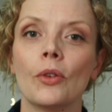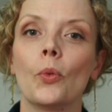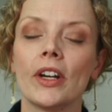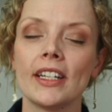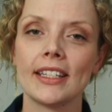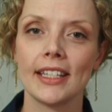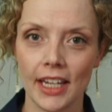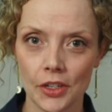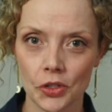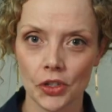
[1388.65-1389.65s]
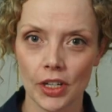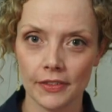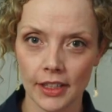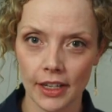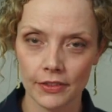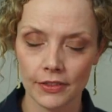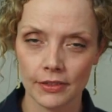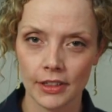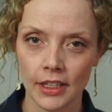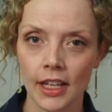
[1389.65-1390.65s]
What is the nature of love?
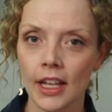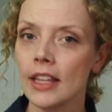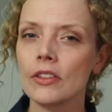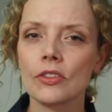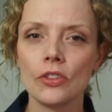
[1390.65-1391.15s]
There's